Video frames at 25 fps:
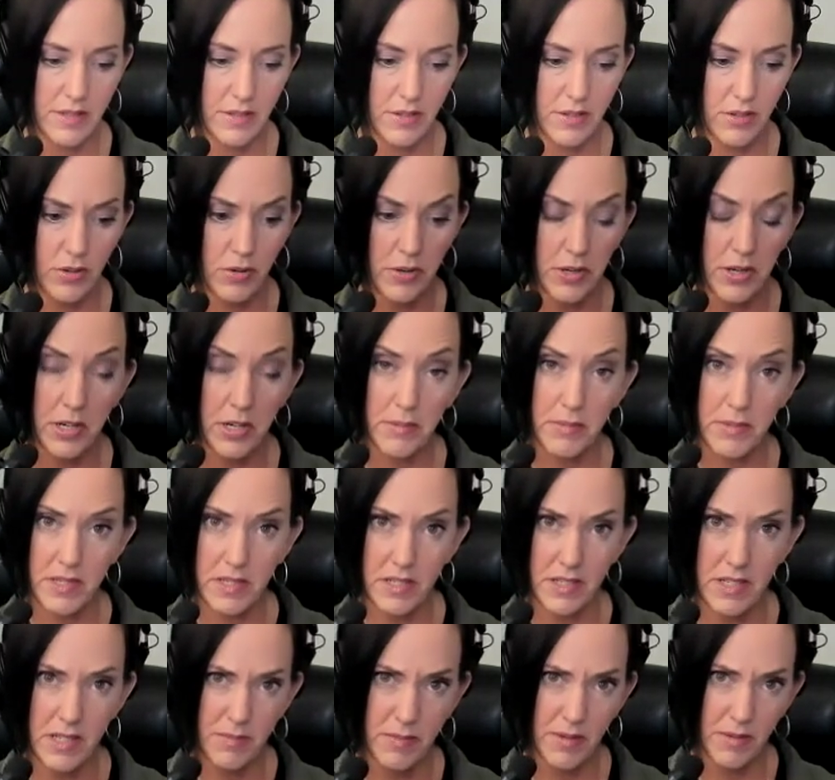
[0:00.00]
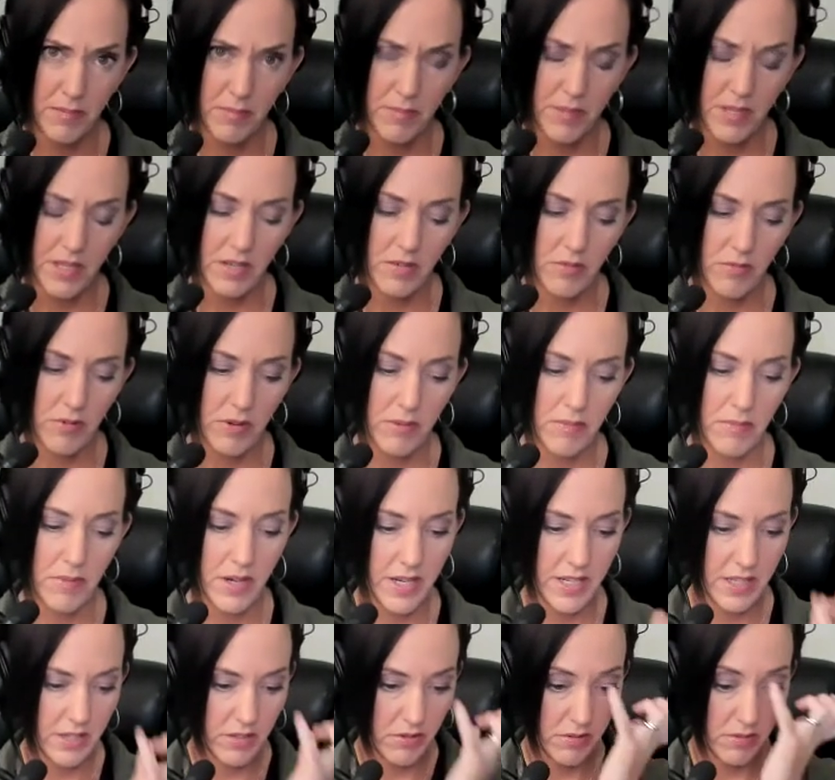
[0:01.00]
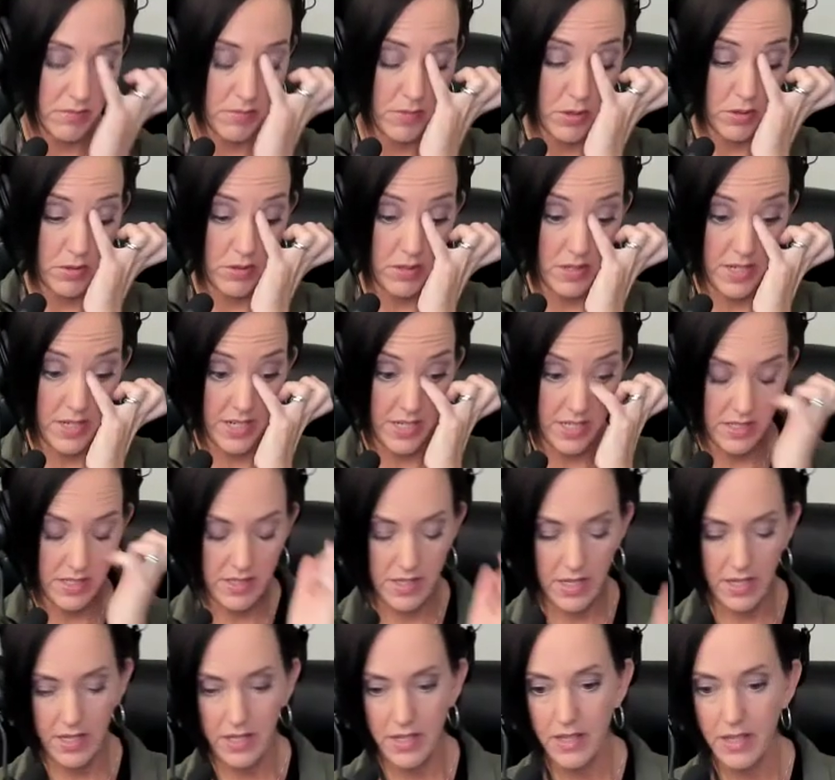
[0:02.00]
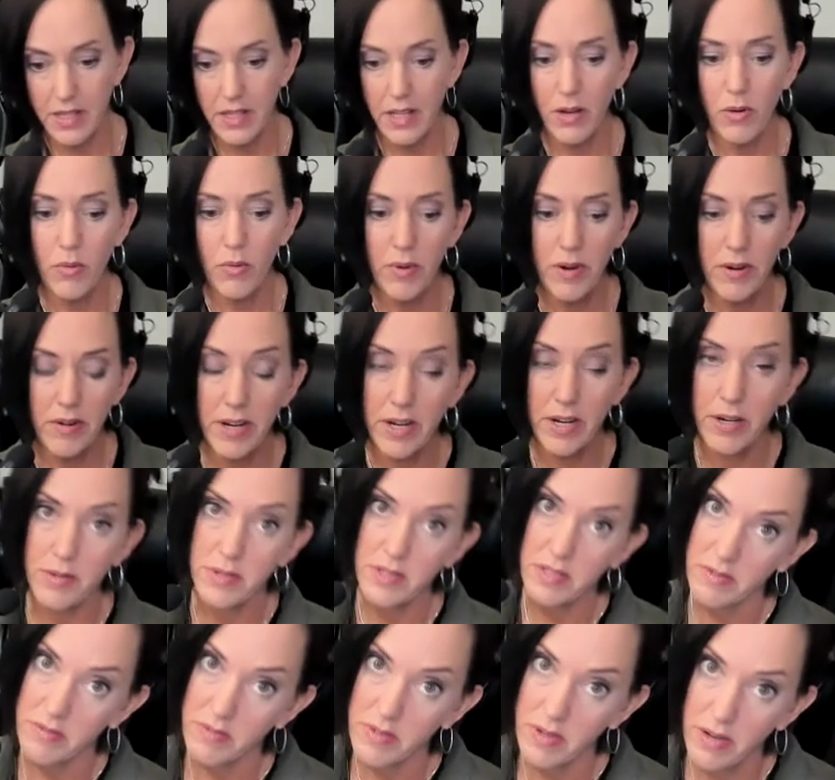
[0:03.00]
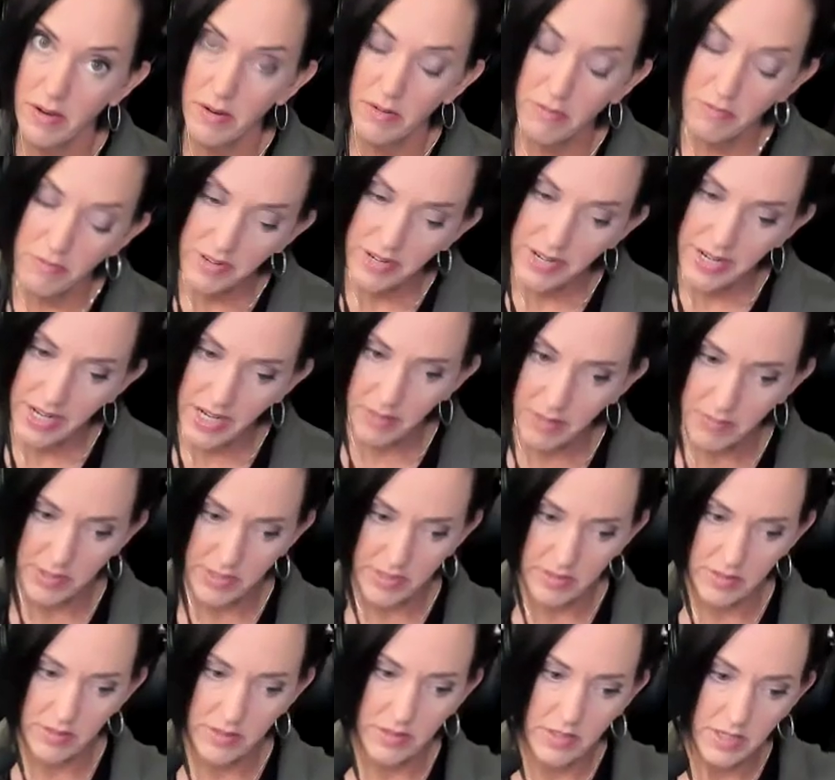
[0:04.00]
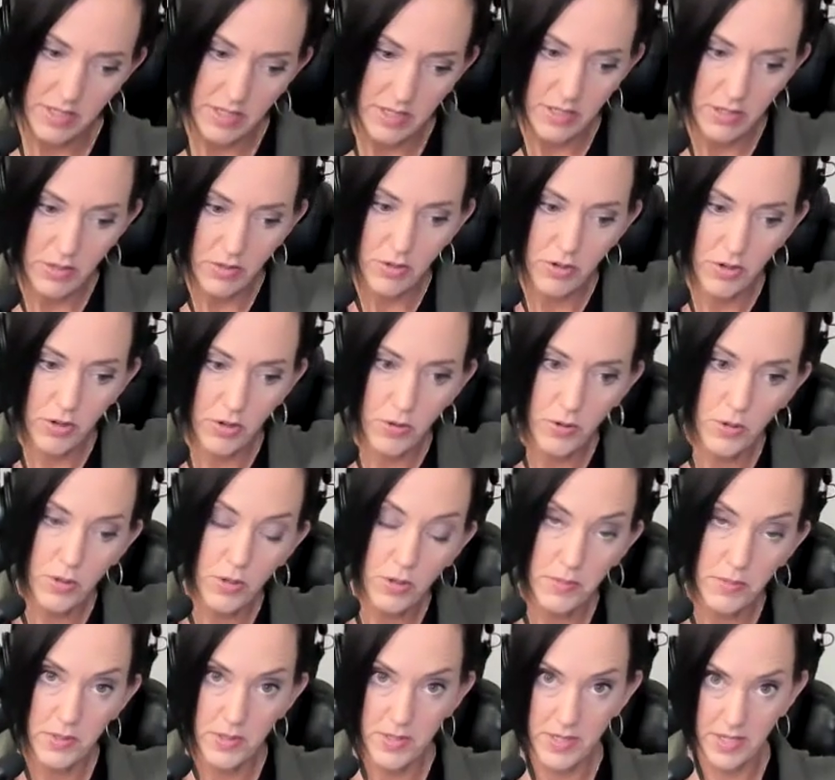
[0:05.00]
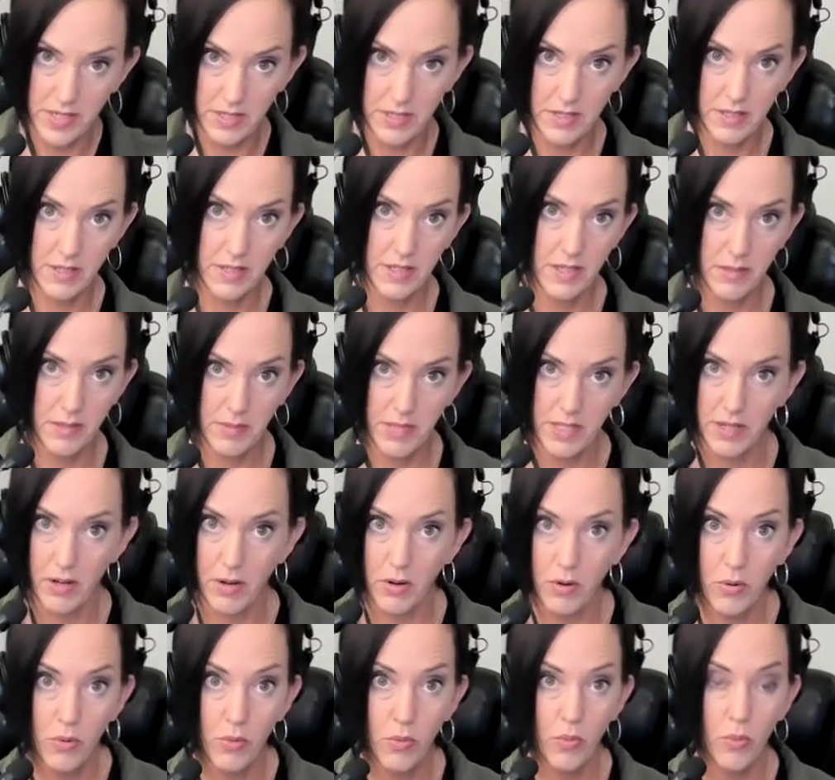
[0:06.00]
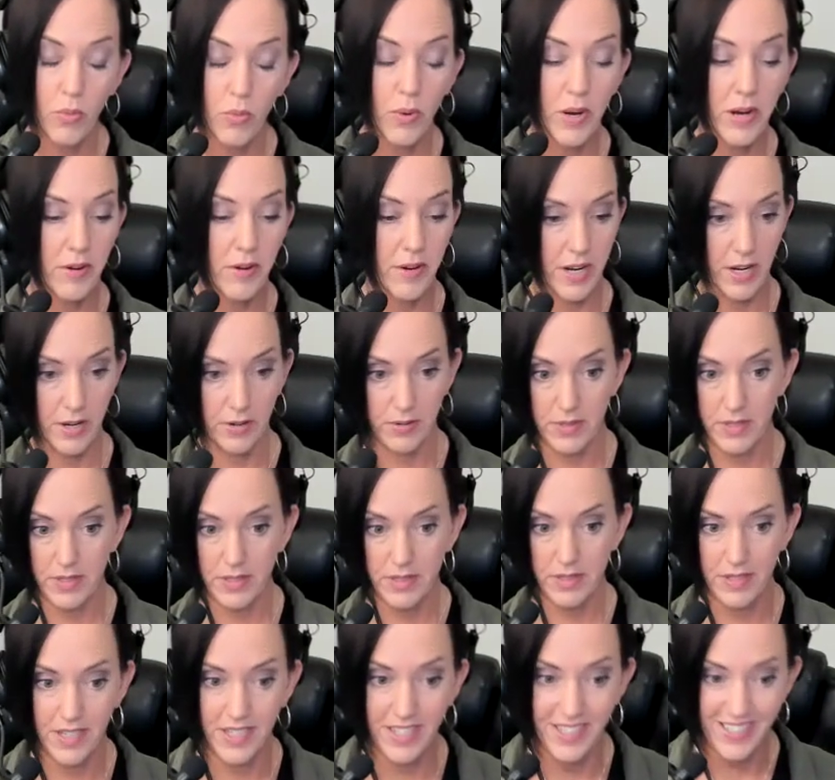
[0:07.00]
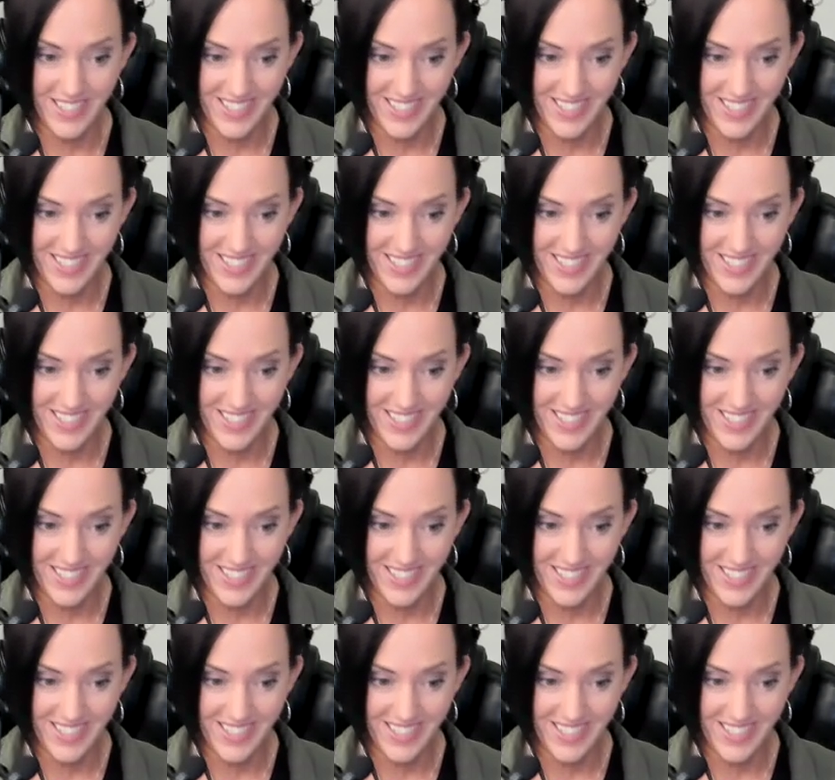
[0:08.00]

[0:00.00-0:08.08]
They're going out of business but being rebought. They're in Maryland Heights and a warehouse of phenomenal choral music. I mean, a whole warehouse.